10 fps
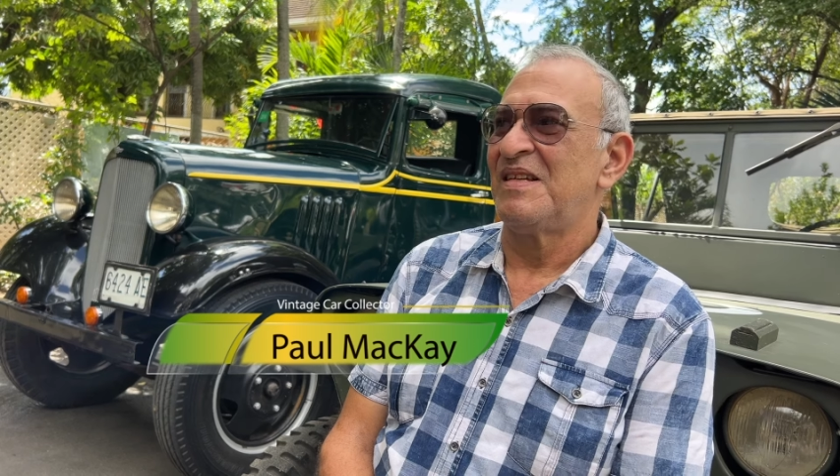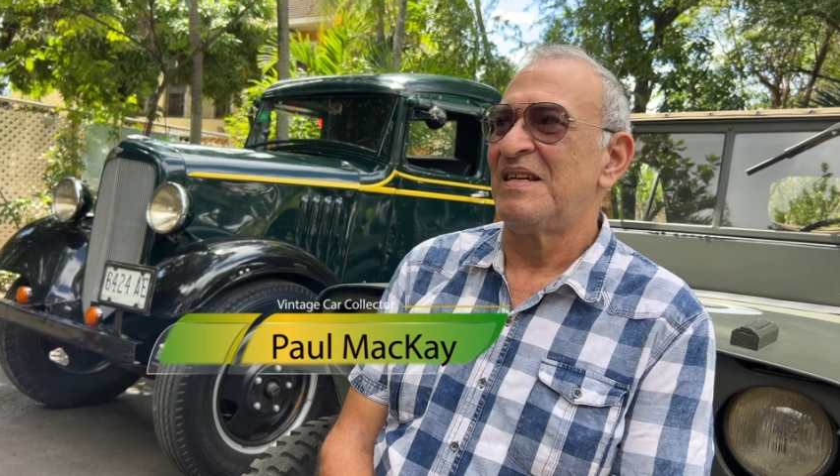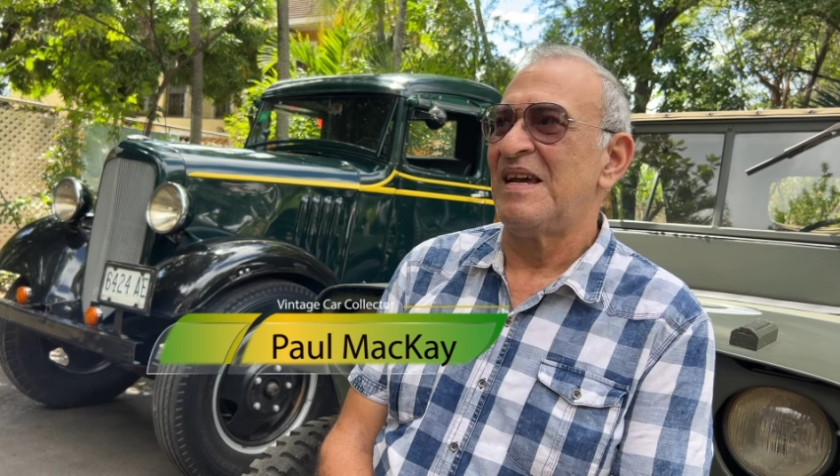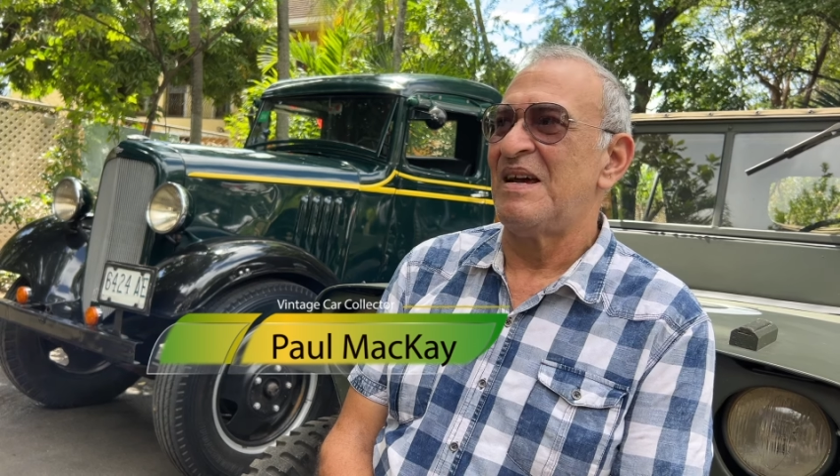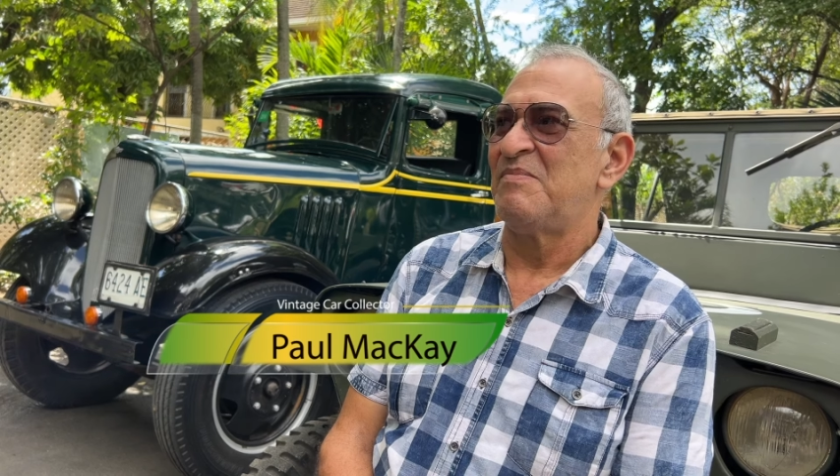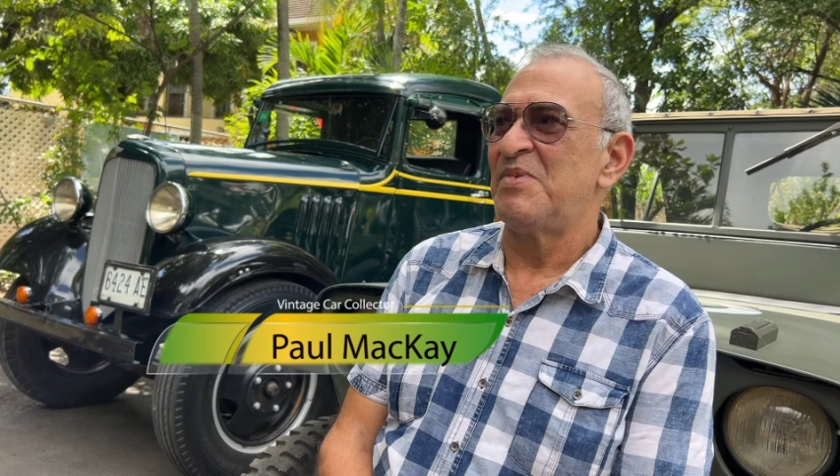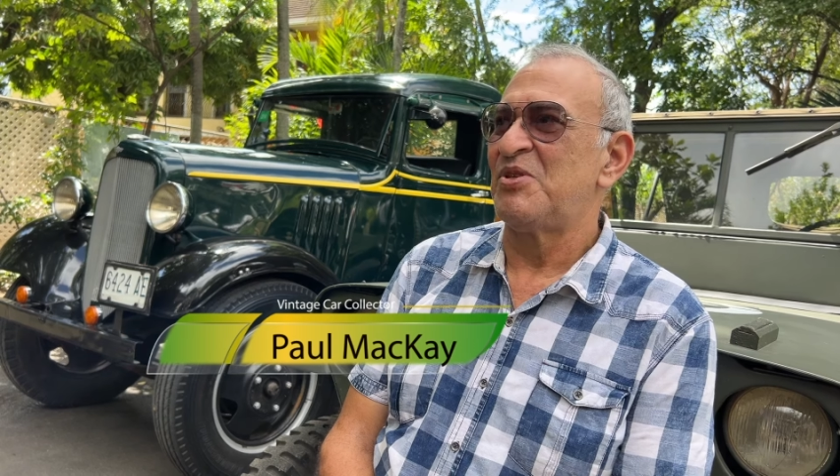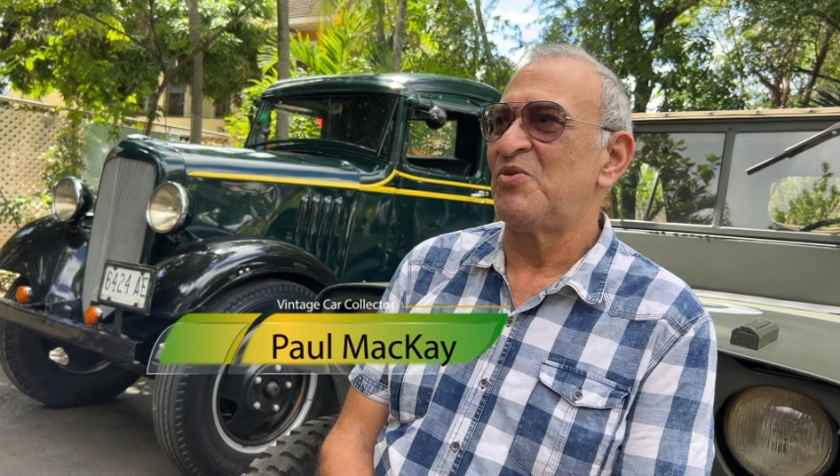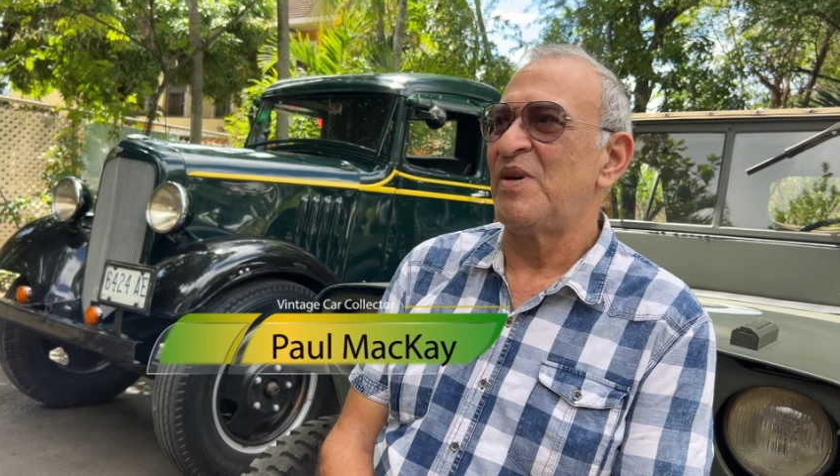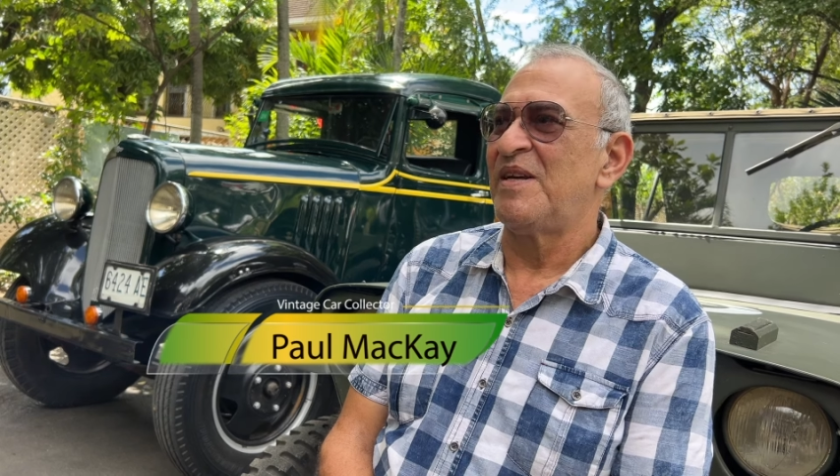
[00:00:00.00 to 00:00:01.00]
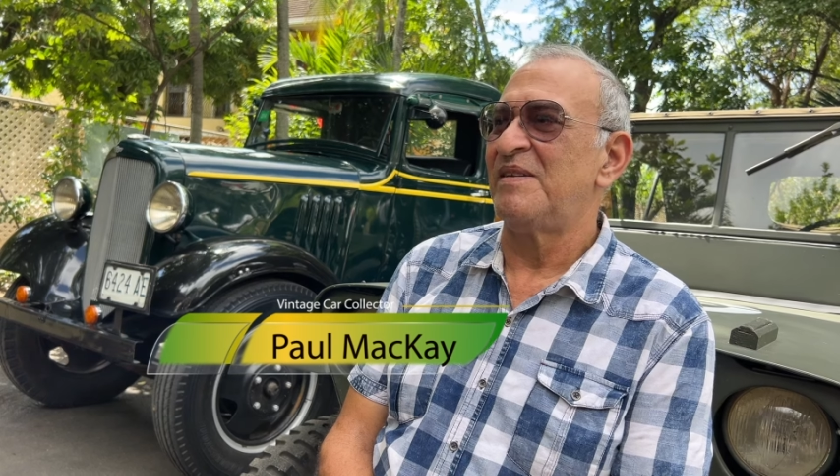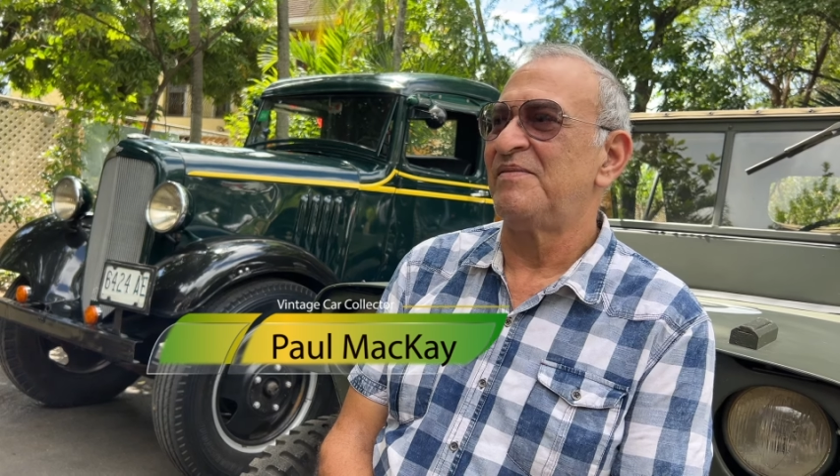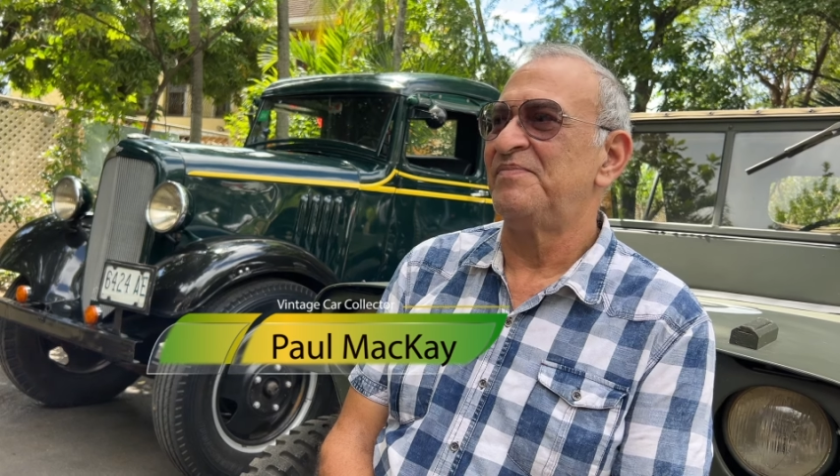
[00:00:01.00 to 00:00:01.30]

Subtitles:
And between